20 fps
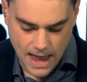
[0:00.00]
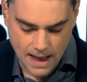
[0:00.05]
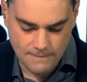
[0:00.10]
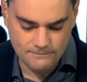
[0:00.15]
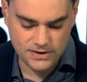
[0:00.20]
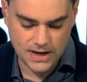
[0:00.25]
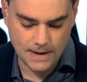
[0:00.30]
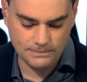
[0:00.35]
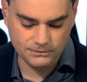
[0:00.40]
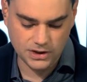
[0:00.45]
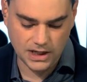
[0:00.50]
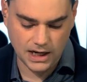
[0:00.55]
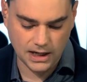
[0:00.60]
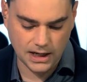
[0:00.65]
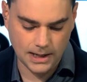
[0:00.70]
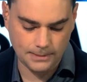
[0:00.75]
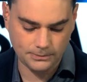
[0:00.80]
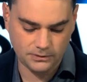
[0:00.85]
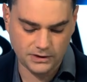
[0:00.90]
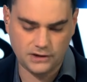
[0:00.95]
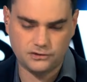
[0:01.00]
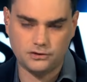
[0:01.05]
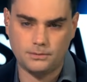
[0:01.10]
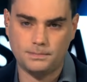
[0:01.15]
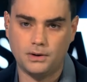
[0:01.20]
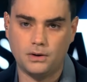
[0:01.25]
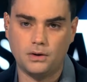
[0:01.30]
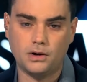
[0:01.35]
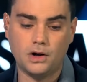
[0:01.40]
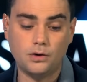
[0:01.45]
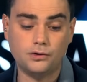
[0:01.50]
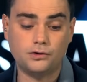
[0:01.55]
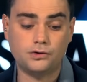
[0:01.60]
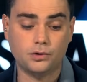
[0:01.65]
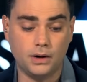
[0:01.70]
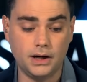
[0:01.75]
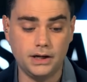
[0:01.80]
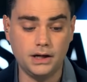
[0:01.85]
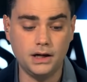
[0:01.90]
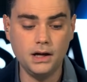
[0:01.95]
mvmt.com slash Shapiro. Go
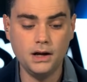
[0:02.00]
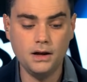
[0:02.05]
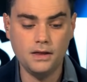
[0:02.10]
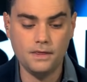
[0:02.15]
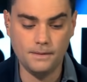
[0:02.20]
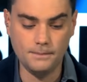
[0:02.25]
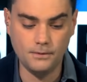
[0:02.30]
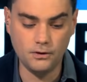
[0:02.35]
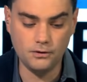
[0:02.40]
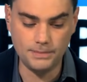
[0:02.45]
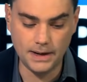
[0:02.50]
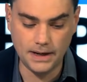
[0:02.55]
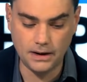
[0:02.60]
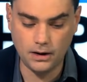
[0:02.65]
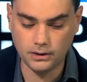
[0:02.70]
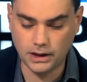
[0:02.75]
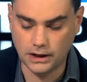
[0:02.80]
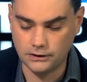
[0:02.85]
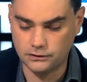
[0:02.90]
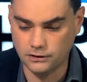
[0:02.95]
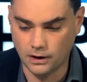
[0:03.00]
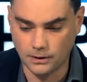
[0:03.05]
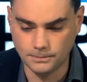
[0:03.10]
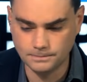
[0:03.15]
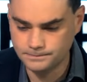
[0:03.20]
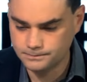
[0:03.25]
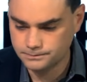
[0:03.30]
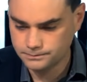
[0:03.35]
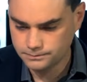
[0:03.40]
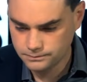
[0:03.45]
join the movement. Okay, so